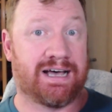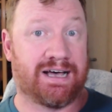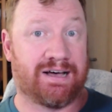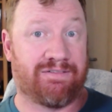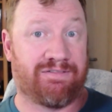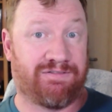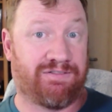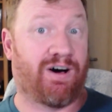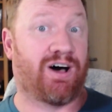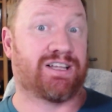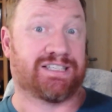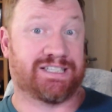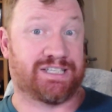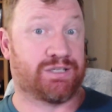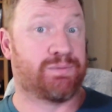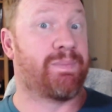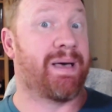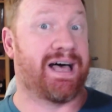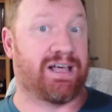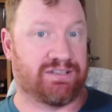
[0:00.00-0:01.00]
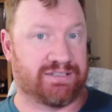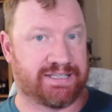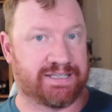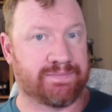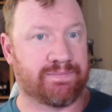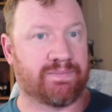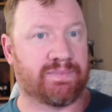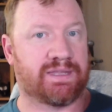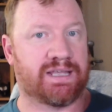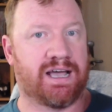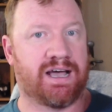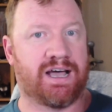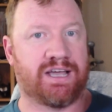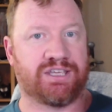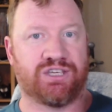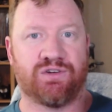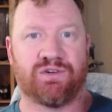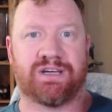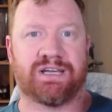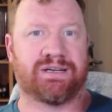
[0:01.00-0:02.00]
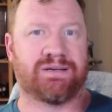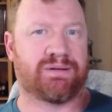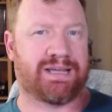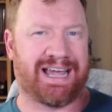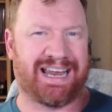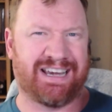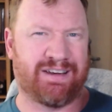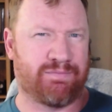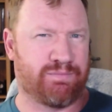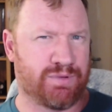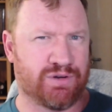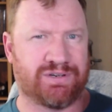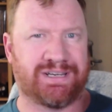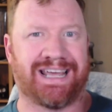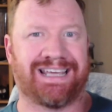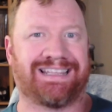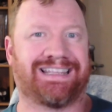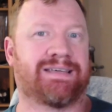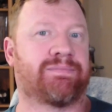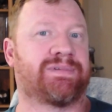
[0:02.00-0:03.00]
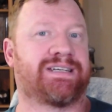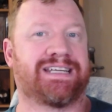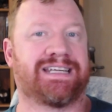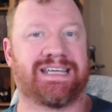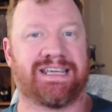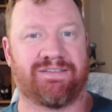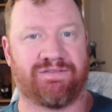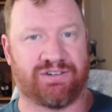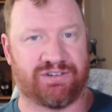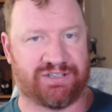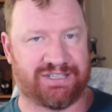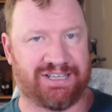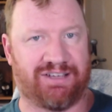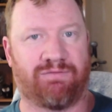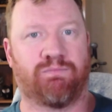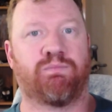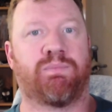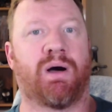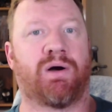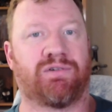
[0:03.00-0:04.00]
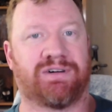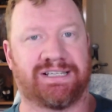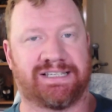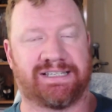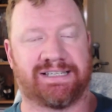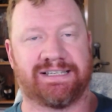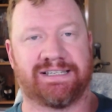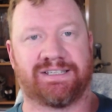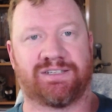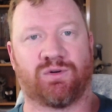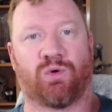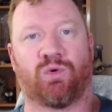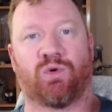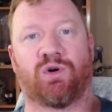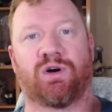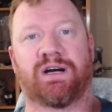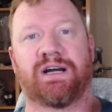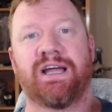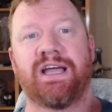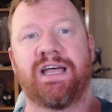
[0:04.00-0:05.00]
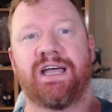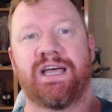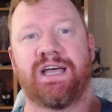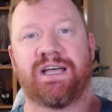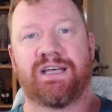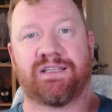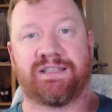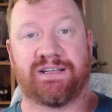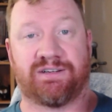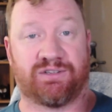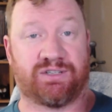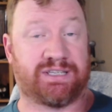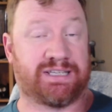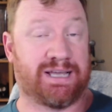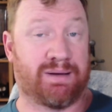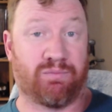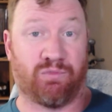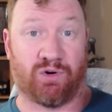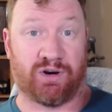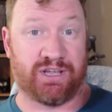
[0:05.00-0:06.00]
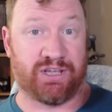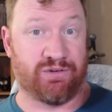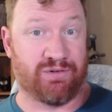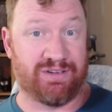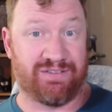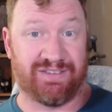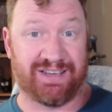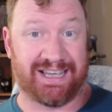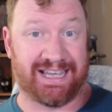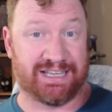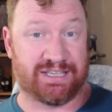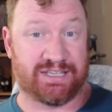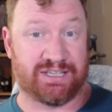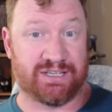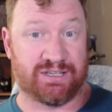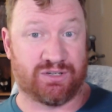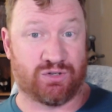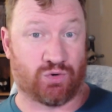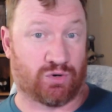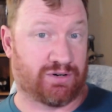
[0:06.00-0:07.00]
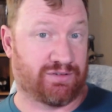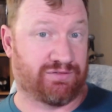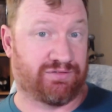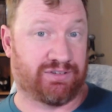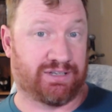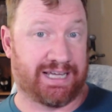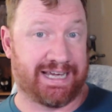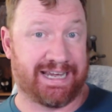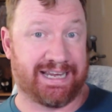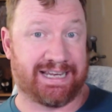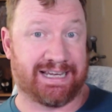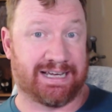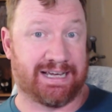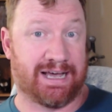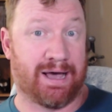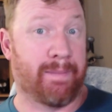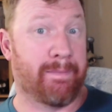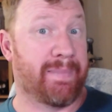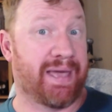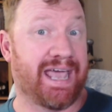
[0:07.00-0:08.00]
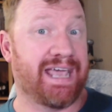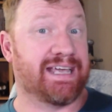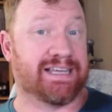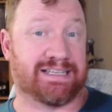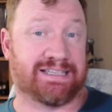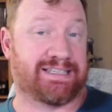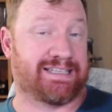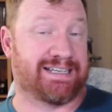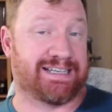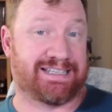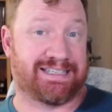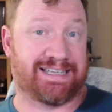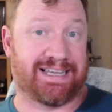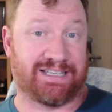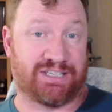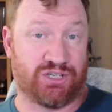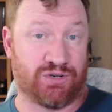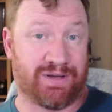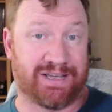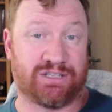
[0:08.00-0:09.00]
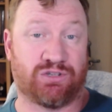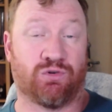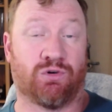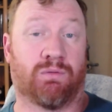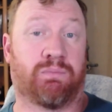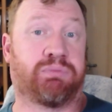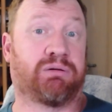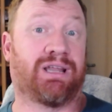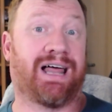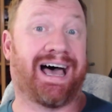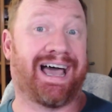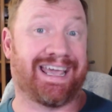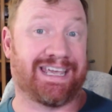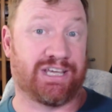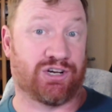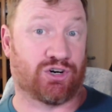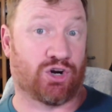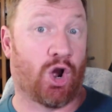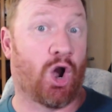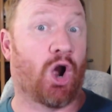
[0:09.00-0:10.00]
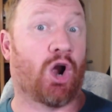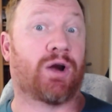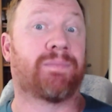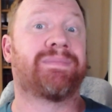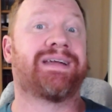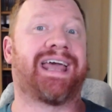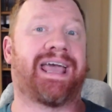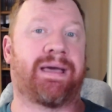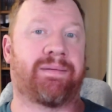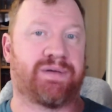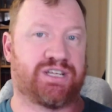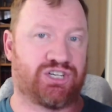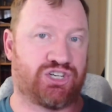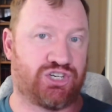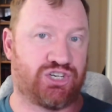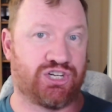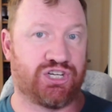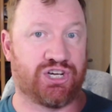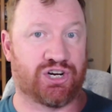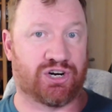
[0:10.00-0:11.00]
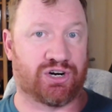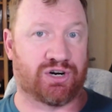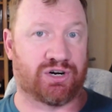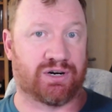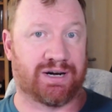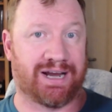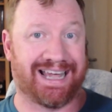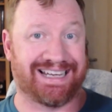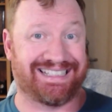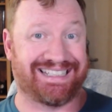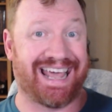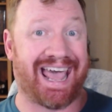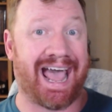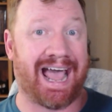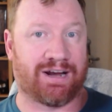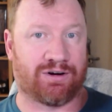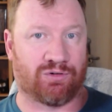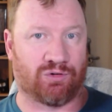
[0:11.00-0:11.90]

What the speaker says: font spells. You can kind of mutate them to give yourself bonuses, or there's some where you even get to sort of like a Magus in a sense. You get to apply your harm damage to your attack